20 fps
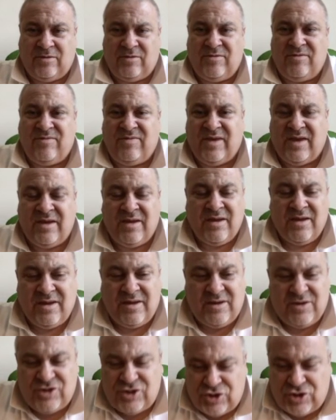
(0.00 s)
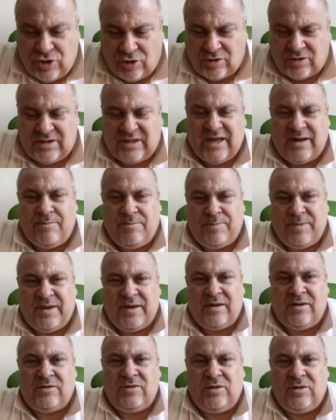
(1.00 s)
in the short-term
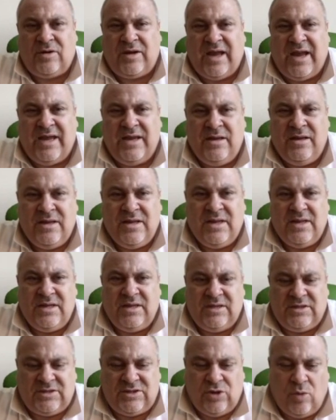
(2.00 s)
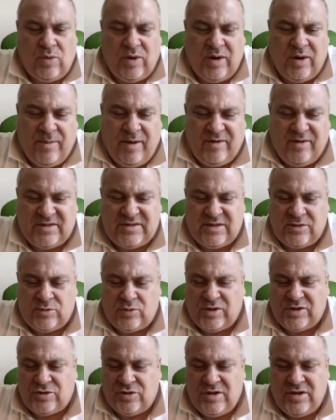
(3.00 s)
period, okay? So what about the
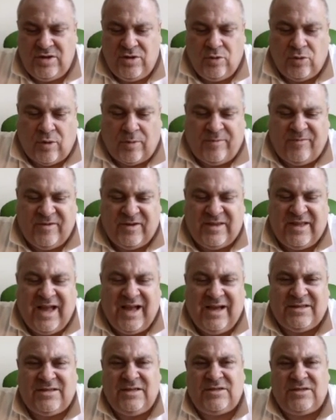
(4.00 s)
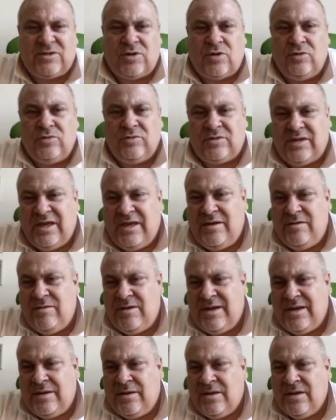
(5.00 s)
situation in Europe? The DAX is
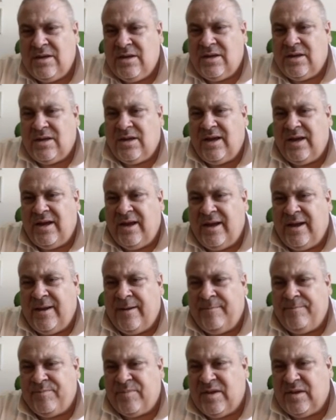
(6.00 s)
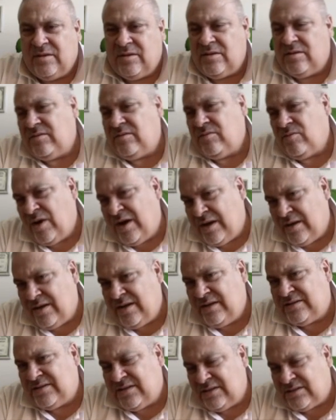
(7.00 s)
continuing, well,
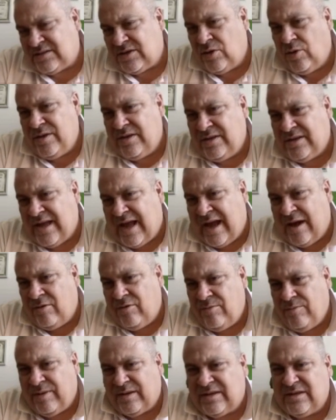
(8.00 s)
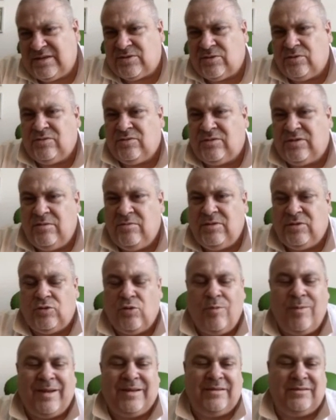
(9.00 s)
it's going down, but it's continuing
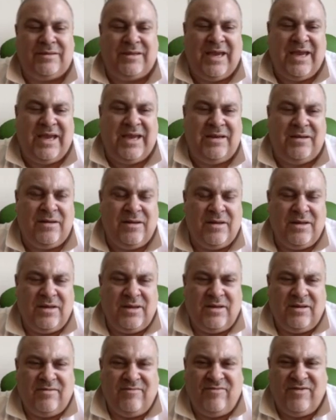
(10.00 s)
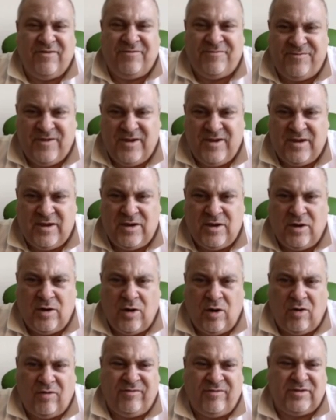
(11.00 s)
to maintain the
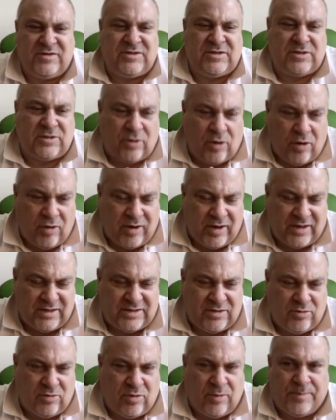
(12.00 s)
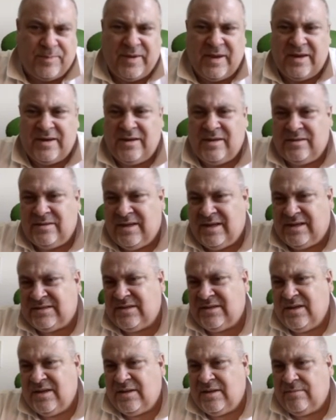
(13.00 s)
figure of the strongest European
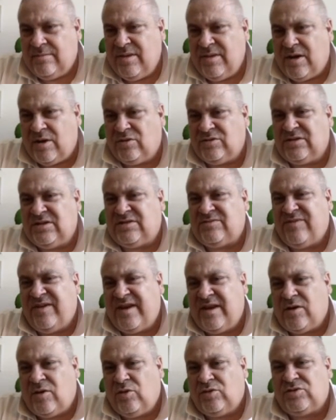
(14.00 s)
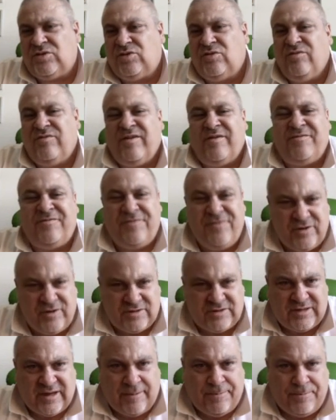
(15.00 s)
index because it's very close to the
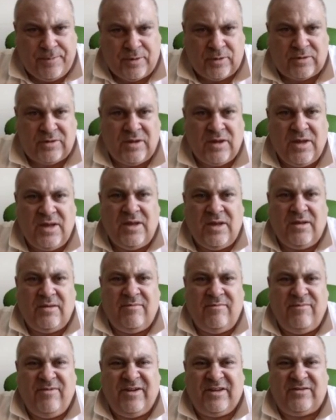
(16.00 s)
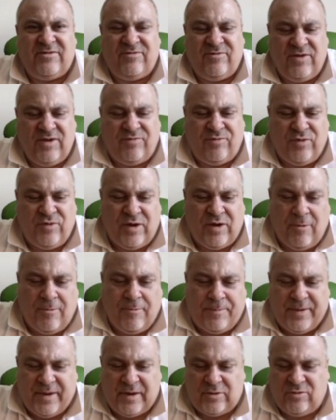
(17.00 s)
first support. But if we
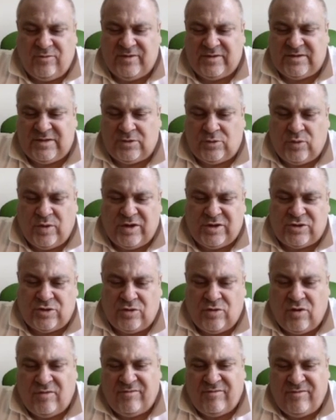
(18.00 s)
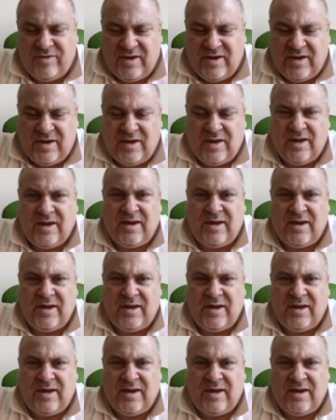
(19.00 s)
compare to the situation of the